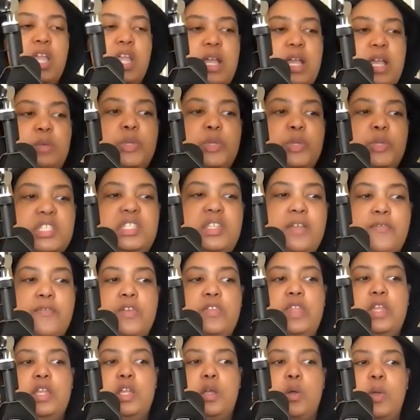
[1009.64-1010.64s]
which is
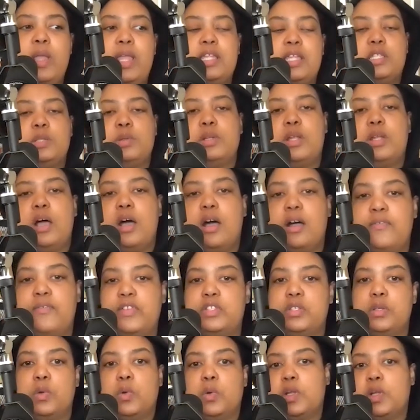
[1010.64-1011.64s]
different than going into an
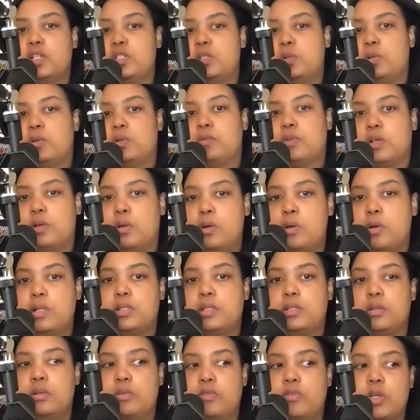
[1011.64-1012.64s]
office or going into a
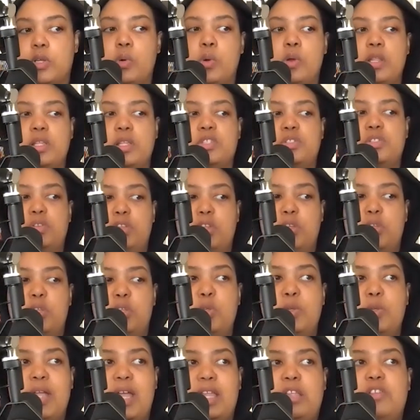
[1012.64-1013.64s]
recording studio.
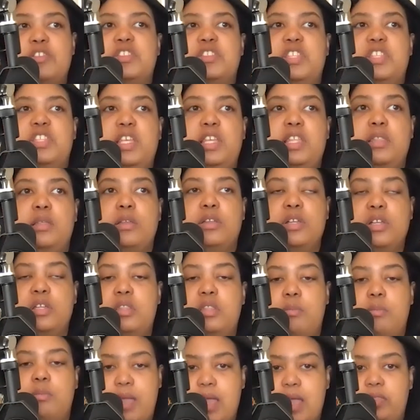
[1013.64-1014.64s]
You kind of see the
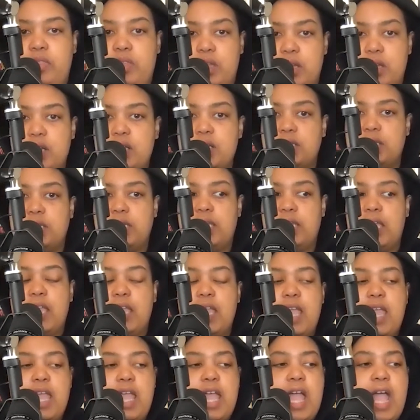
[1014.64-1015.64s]
good, the bad, and the ugly.
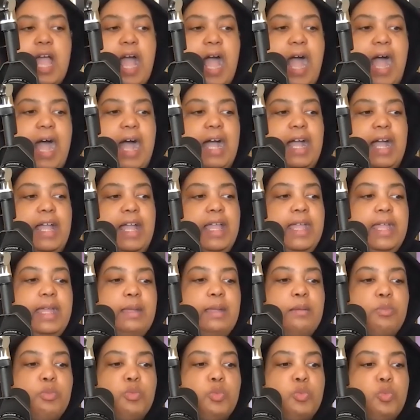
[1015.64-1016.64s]
I
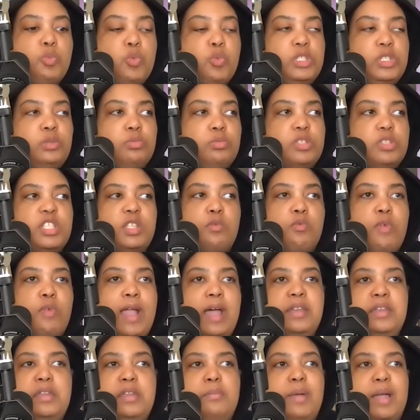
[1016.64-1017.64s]
was
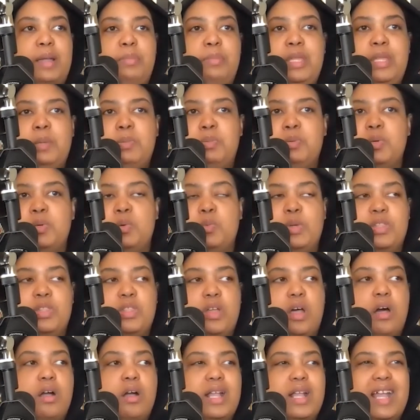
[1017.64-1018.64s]
surrounded by people with
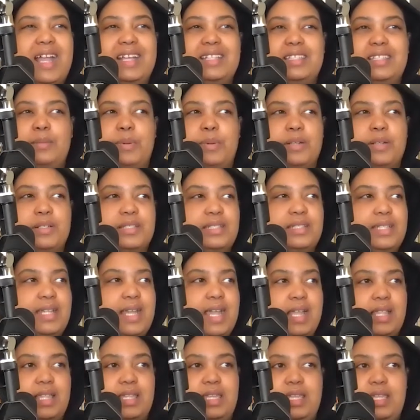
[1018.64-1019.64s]
all kinds of
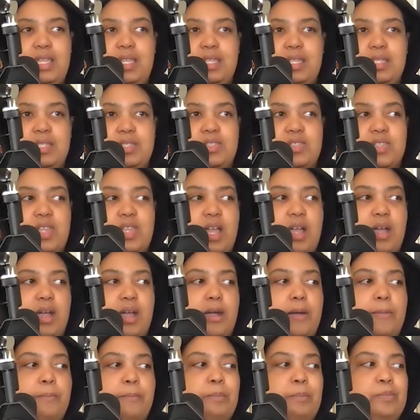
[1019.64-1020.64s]
personalities,
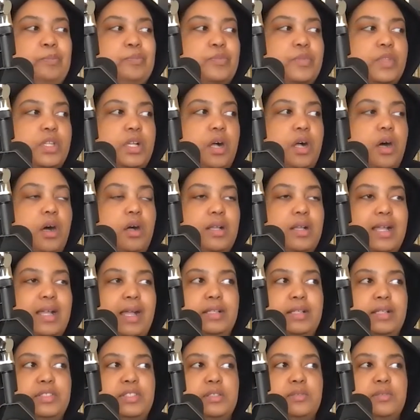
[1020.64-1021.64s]
all
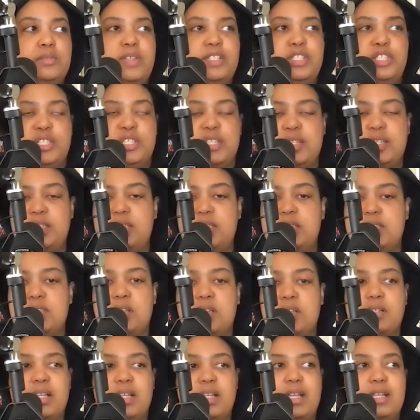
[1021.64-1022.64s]
kinds of agendas,
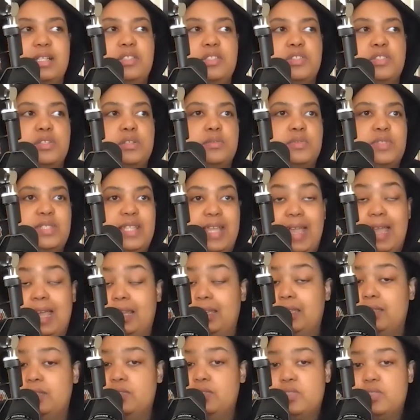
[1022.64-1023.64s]
all kinds of
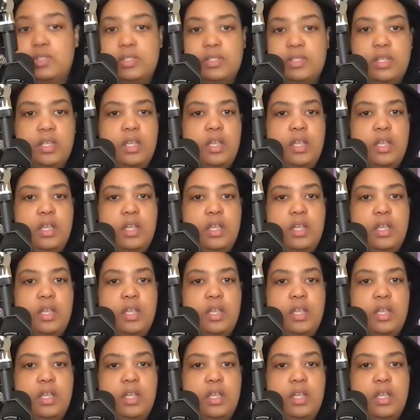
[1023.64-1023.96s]
talents,